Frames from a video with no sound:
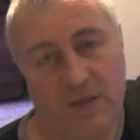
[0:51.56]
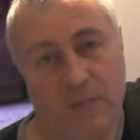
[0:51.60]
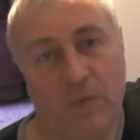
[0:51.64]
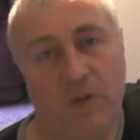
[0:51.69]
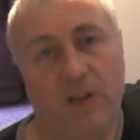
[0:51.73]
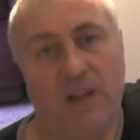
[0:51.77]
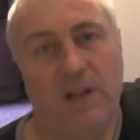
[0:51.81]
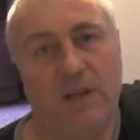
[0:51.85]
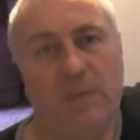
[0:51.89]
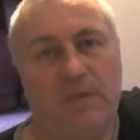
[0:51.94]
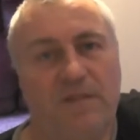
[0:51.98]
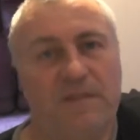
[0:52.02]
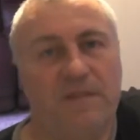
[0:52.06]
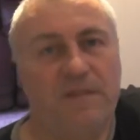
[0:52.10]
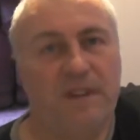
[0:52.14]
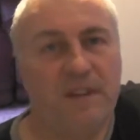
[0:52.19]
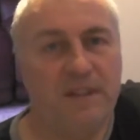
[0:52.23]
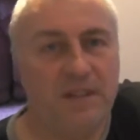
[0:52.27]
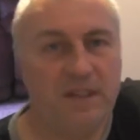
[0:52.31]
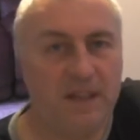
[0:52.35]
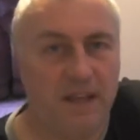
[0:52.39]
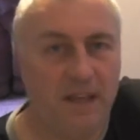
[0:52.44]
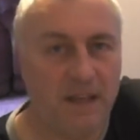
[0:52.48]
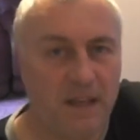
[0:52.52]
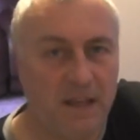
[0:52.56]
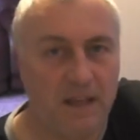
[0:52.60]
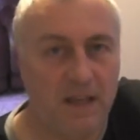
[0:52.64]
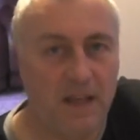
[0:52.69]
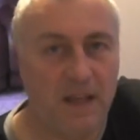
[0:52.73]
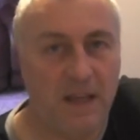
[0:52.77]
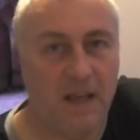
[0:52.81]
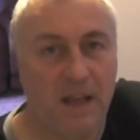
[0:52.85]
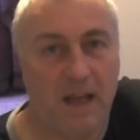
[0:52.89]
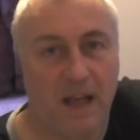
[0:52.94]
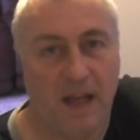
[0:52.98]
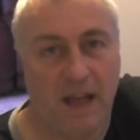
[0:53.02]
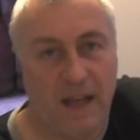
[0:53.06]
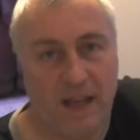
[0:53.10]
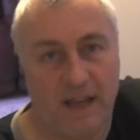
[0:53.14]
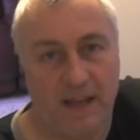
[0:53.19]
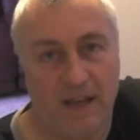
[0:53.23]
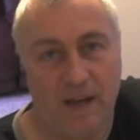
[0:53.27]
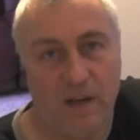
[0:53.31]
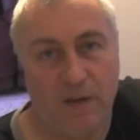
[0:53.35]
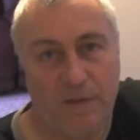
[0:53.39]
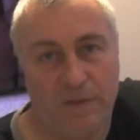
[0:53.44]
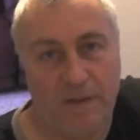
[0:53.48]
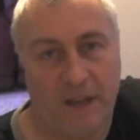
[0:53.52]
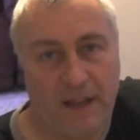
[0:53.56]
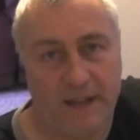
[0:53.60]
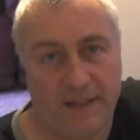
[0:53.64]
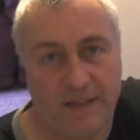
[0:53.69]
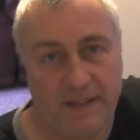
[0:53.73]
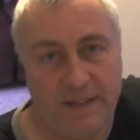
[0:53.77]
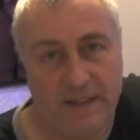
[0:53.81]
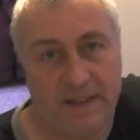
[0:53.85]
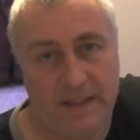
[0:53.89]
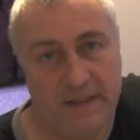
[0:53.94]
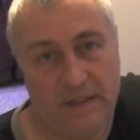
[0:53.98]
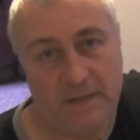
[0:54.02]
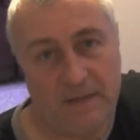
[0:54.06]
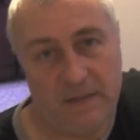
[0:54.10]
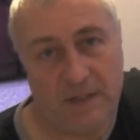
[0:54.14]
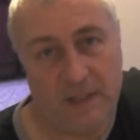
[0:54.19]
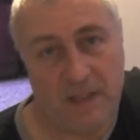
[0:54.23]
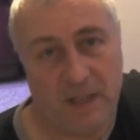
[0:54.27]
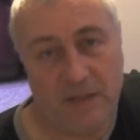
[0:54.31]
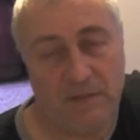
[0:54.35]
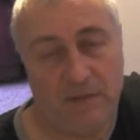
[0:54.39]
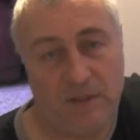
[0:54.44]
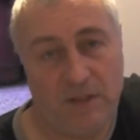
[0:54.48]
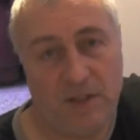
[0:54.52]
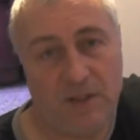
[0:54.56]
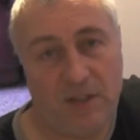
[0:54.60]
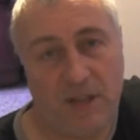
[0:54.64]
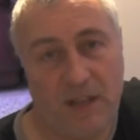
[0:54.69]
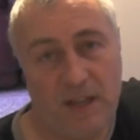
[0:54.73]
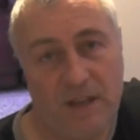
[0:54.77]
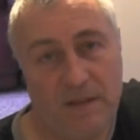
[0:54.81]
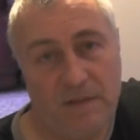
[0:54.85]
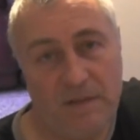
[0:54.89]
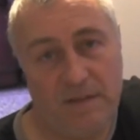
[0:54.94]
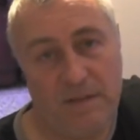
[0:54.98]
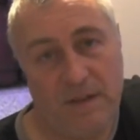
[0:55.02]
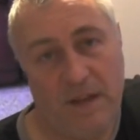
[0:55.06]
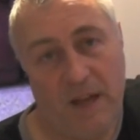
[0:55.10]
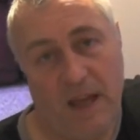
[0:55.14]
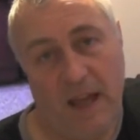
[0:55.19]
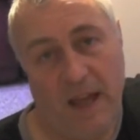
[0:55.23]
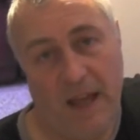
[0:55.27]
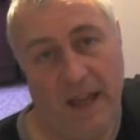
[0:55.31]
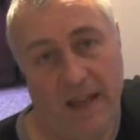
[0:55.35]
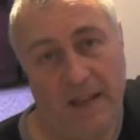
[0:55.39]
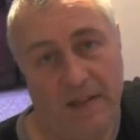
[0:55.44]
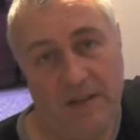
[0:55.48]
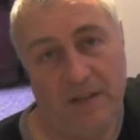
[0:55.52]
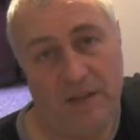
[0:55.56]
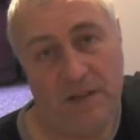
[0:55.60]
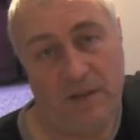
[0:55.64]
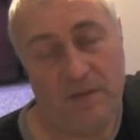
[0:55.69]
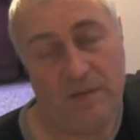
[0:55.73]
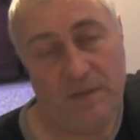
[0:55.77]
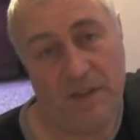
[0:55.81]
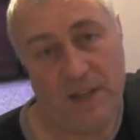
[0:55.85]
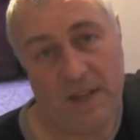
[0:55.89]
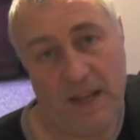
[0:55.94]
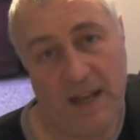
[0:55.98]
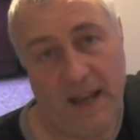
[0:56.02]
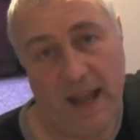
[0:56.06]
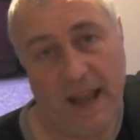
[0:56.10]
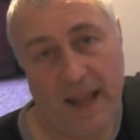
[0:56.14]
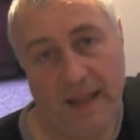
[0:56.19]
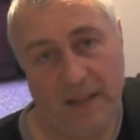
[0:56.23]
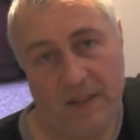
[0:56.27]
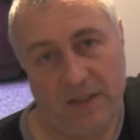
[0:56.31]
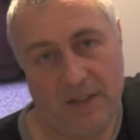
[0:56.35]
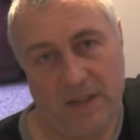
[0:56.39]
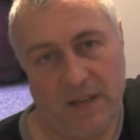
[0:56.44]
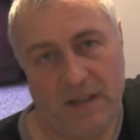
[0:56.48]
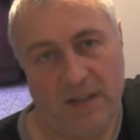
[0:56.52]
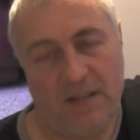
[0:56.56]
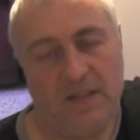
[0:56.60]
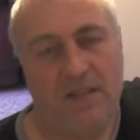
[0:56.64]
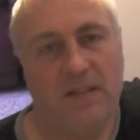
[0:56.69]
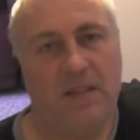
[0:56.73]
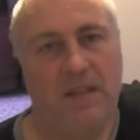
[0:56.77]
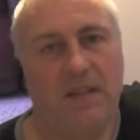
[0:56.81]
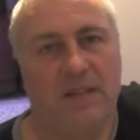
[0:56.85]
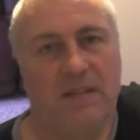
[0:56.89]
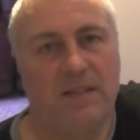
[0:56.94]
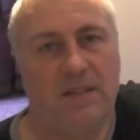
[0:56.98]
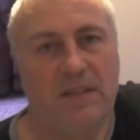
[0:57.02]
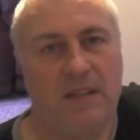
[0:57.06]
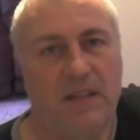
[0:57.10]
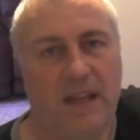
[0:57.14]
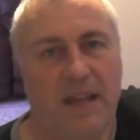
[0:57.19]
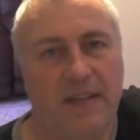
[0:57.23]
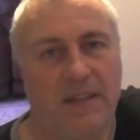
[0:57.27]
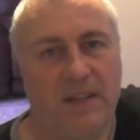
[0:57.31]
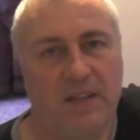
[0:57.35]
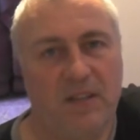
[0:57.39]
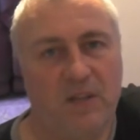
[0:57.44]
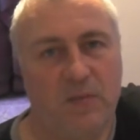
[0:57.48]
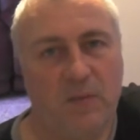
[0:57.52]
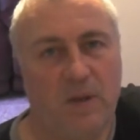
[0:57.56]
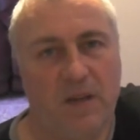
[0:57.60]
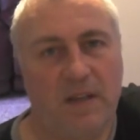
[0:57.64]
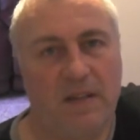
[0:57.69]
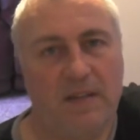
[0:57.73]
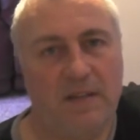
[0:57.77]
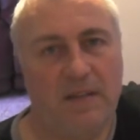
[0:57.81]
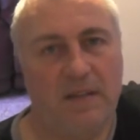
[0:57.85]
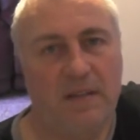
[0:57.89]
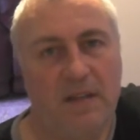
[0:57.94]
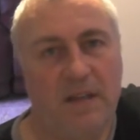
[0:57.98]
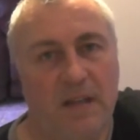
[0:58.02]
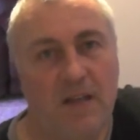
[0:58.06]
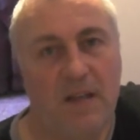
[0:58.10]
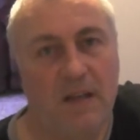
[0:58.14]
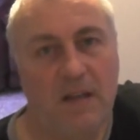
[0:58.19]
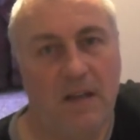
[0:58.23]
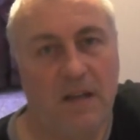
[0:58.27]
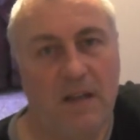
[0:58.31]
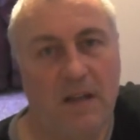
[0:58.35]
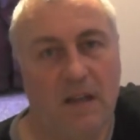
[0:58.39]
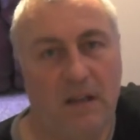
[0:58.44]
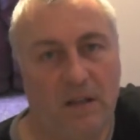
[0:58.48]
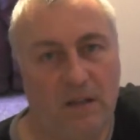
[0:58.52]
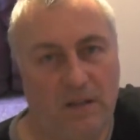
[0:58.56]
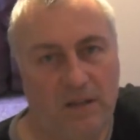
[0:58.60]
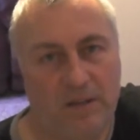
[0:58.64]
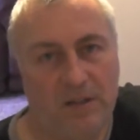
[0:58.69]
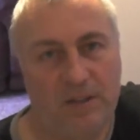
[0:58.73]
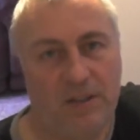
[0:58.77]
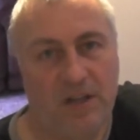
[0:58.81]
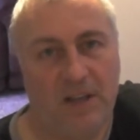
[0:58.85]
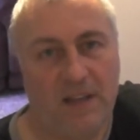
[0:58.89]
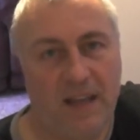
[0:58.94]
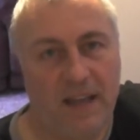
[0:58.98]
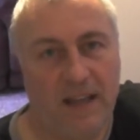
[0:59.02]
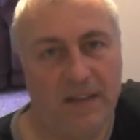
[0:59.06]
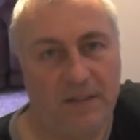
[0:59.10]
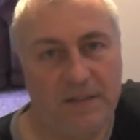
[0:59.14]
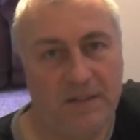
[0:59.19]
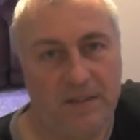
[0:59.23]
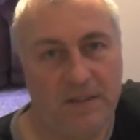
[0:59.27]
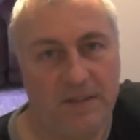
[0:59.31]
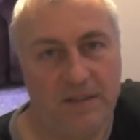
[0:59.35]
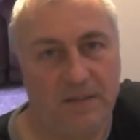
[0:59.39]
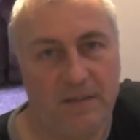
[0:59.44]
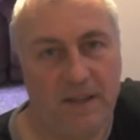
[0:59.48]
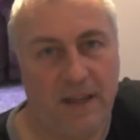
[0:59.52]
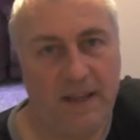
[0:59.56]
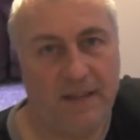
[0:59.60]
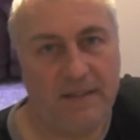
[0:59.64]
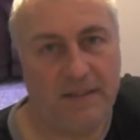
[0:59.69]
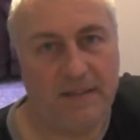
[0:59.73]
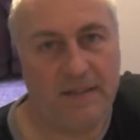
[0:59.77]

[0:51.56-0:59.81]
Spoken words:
and we're going to be fitting a loft ladder to give us safe and convenient access into the attic space. I'm going to show you how to do that.